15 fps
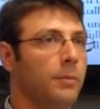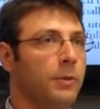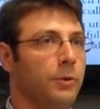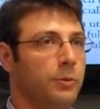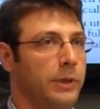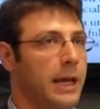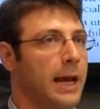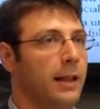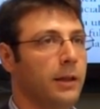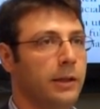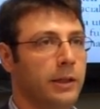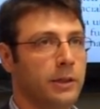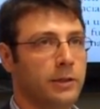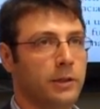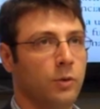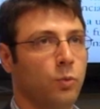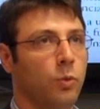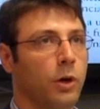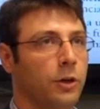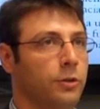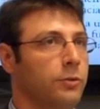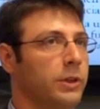the reality is that
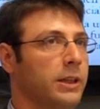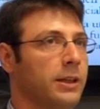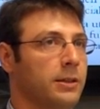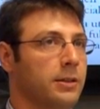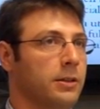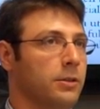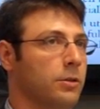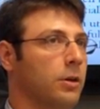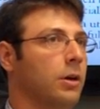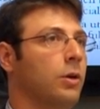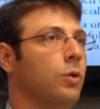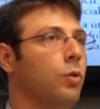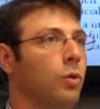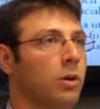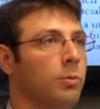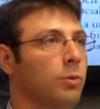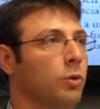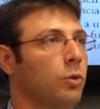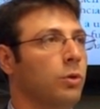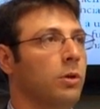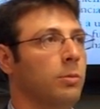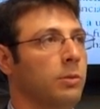Wall Street thinks these are a horrible,
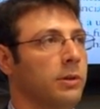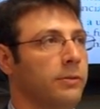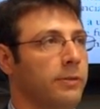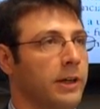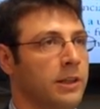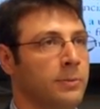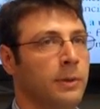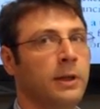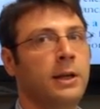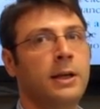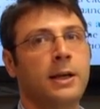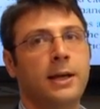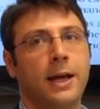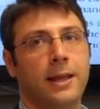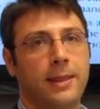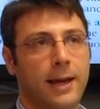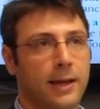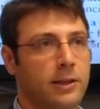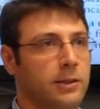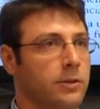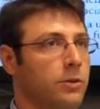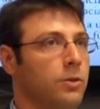horrible investment, and
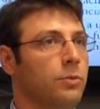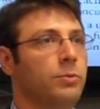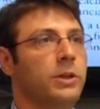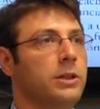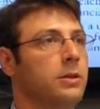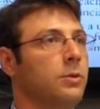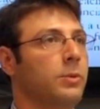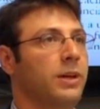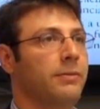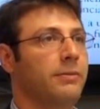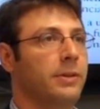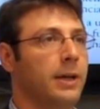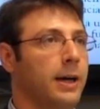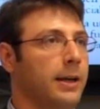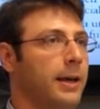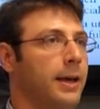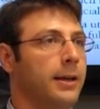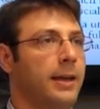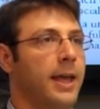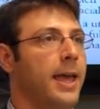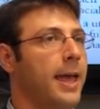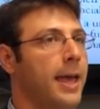that's the reason that we have not had
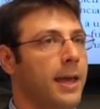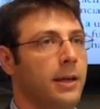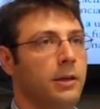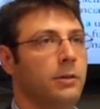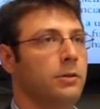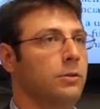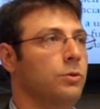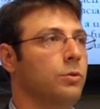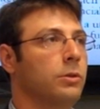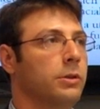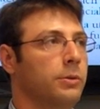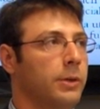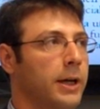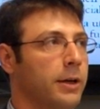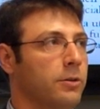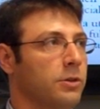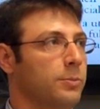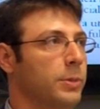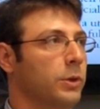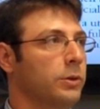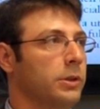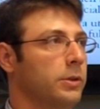any nuclear reactors
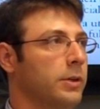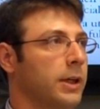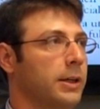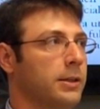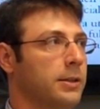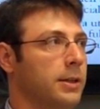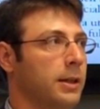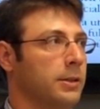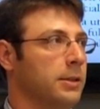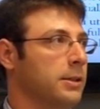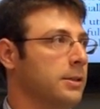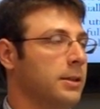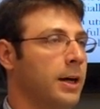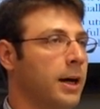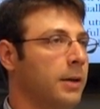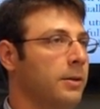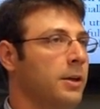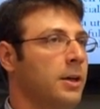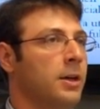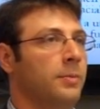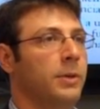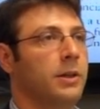built in the United States. It's not
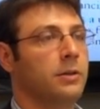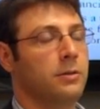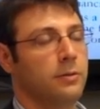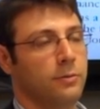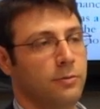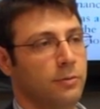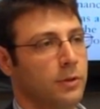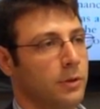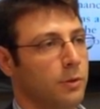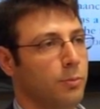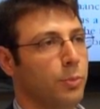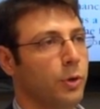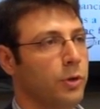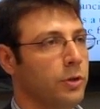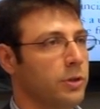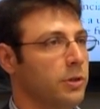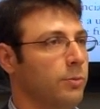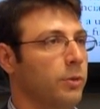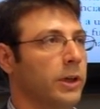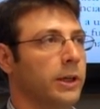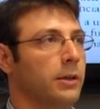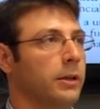because of burdensome
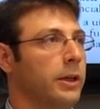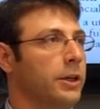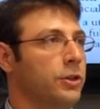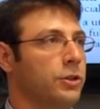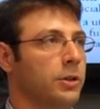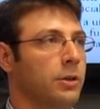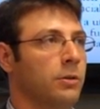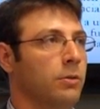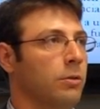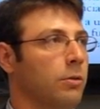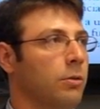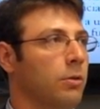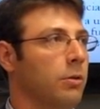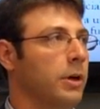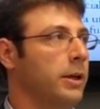regulation or